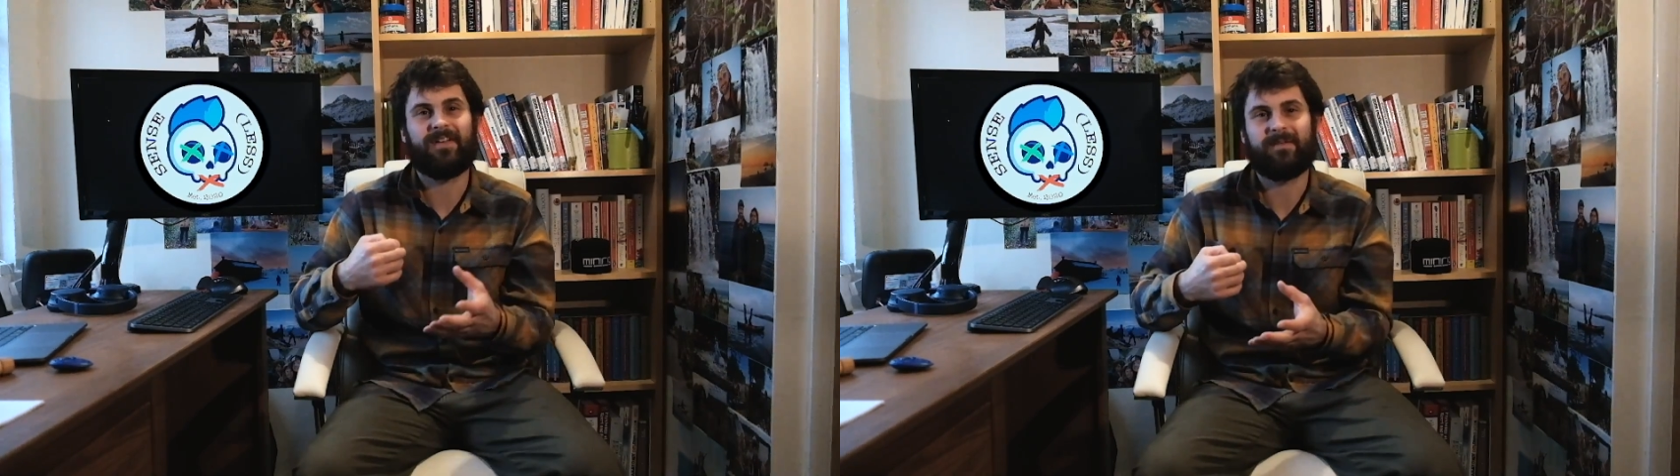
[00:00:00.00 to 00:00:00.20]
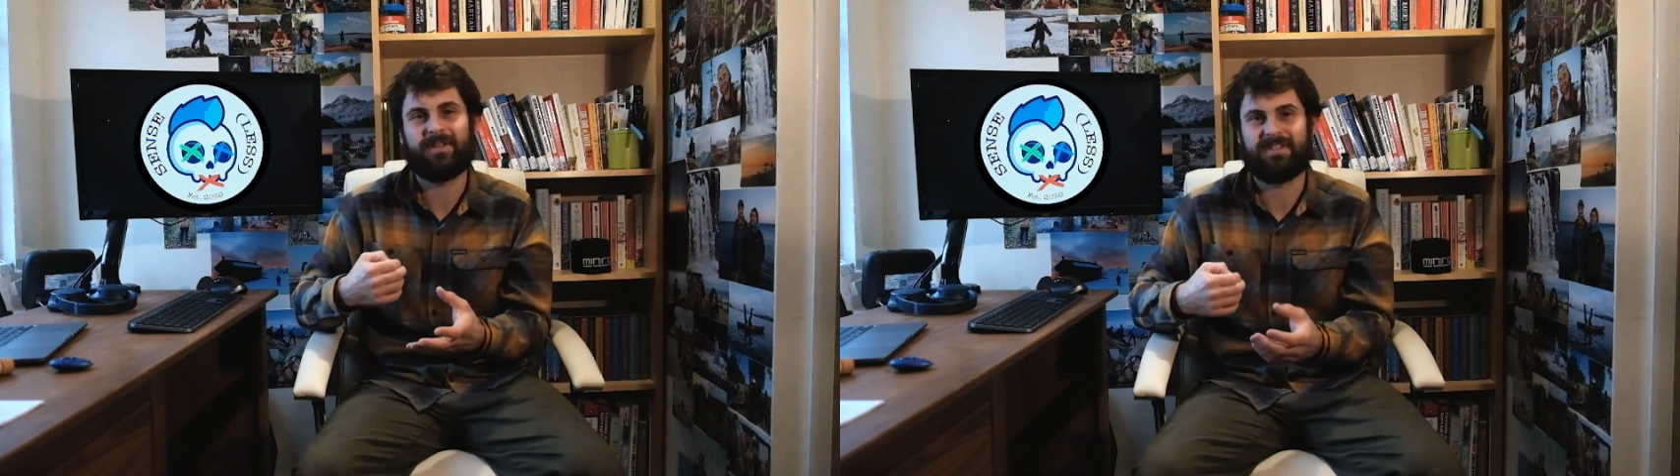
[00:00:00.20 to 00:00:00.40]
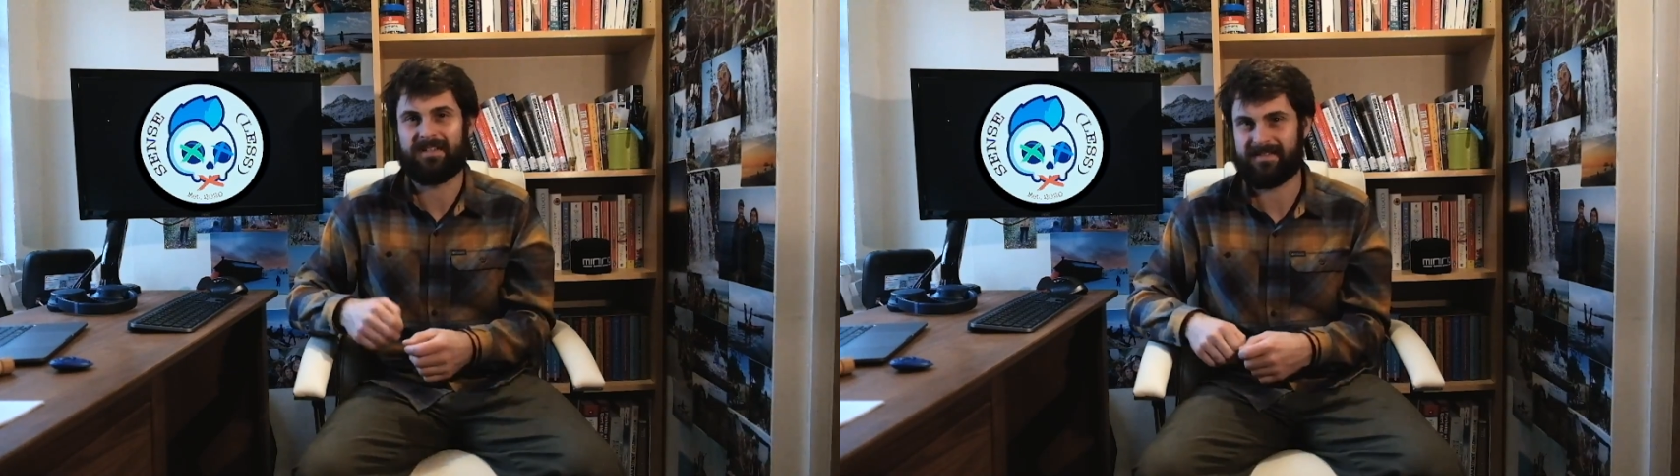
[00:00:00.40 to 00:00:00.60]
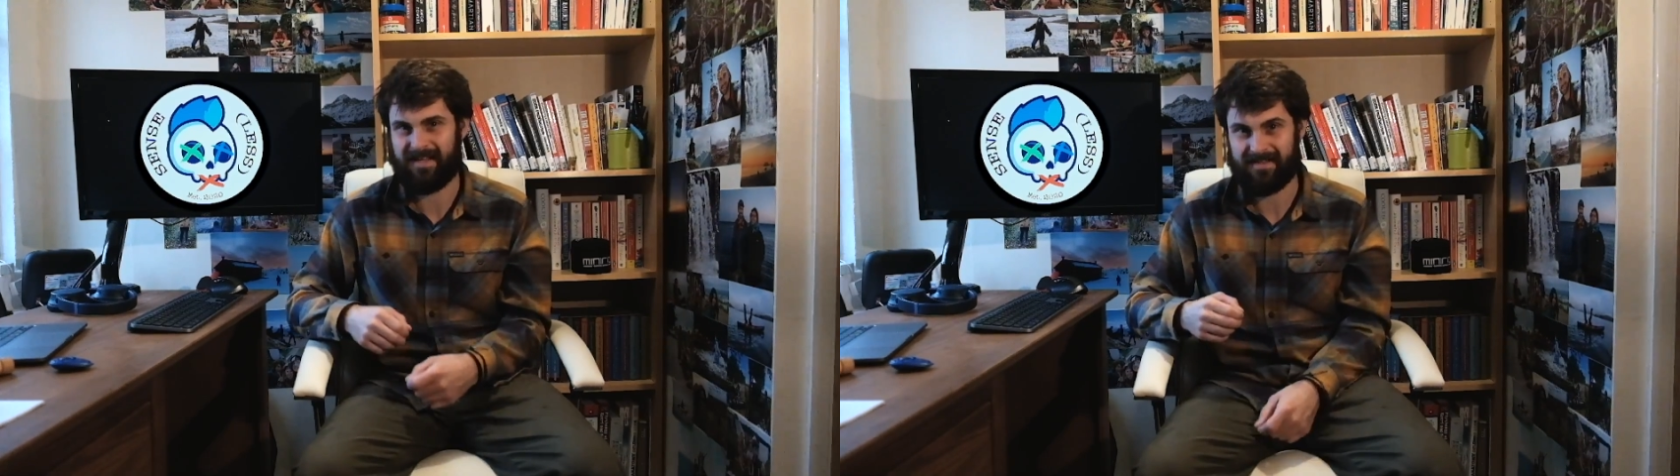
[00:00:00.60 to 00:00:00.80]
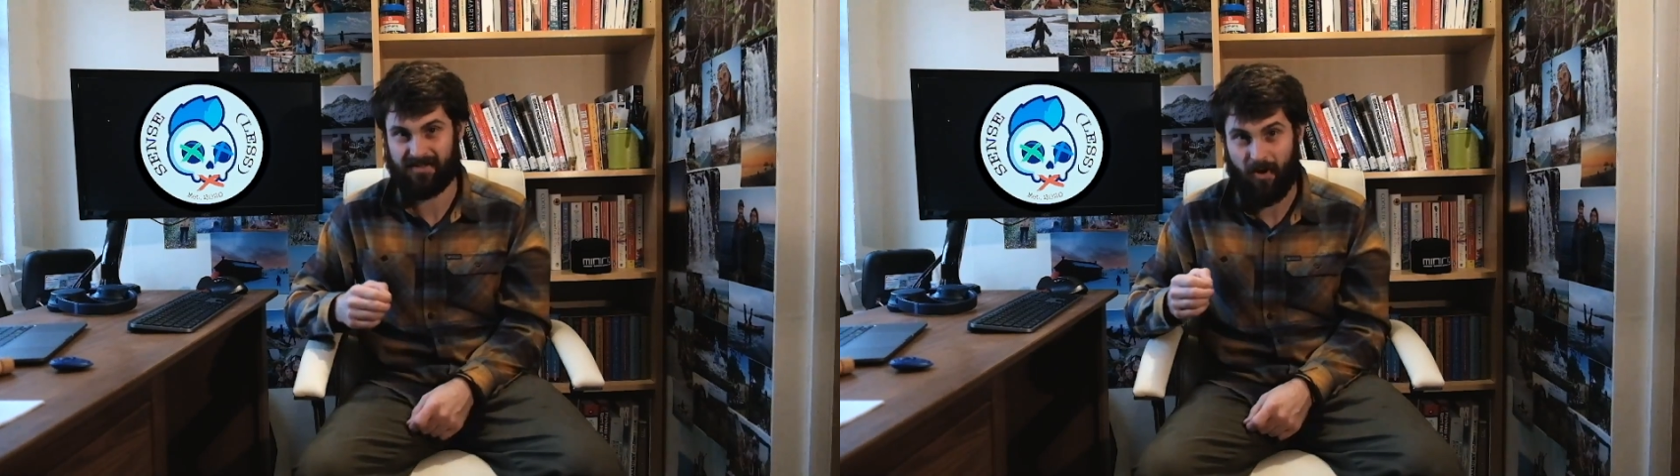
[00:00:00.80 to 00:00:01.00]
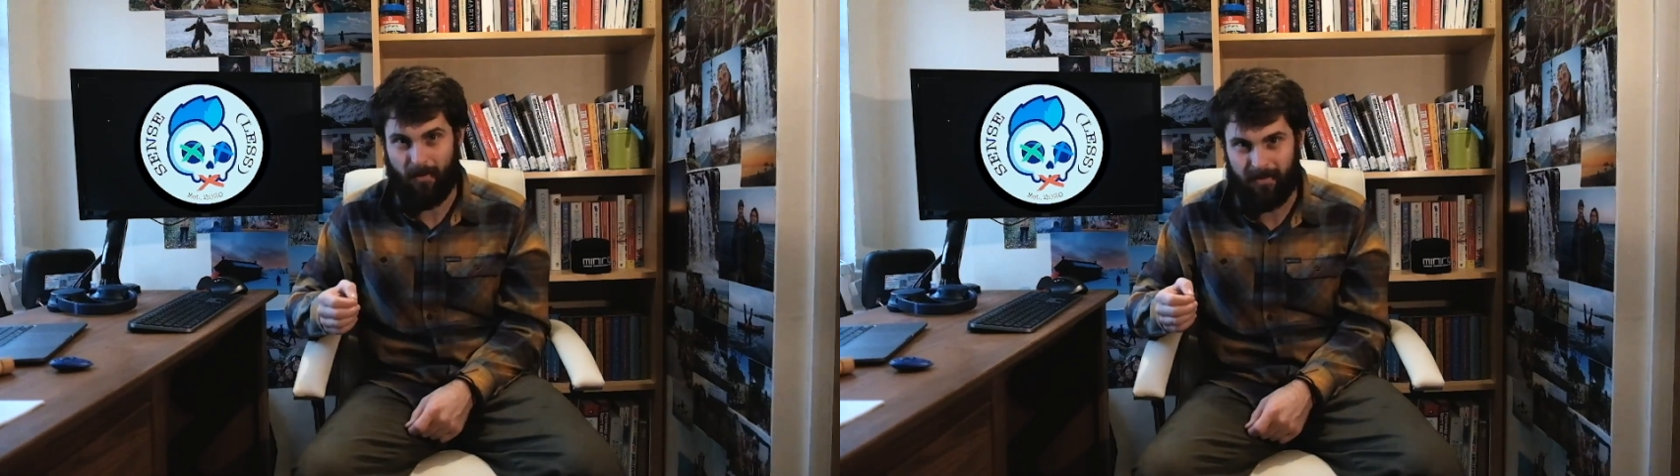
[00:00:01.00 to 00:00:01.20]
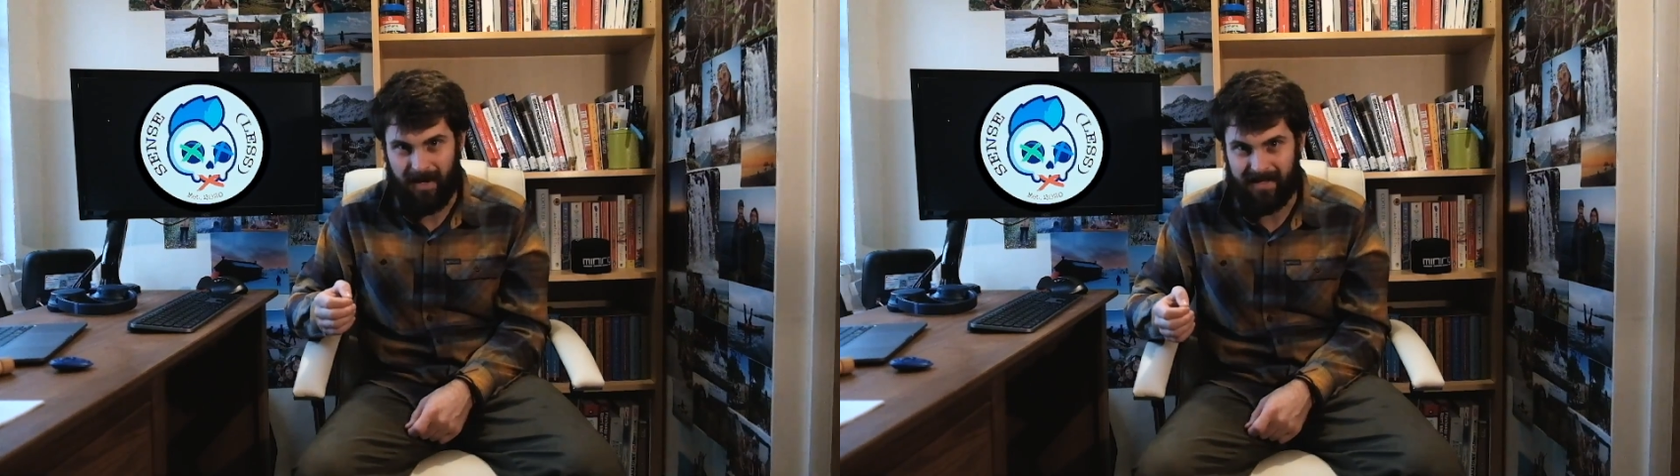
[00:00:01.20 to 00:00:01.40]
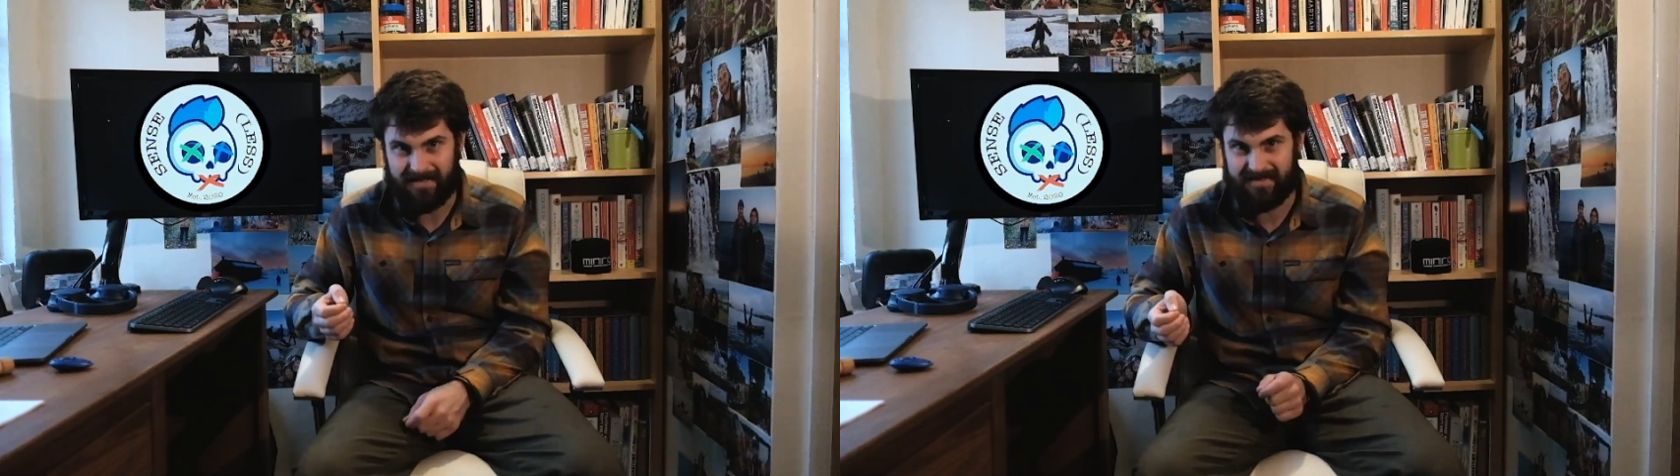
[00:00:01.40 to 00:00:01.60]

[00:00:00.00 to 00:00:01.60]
images as complex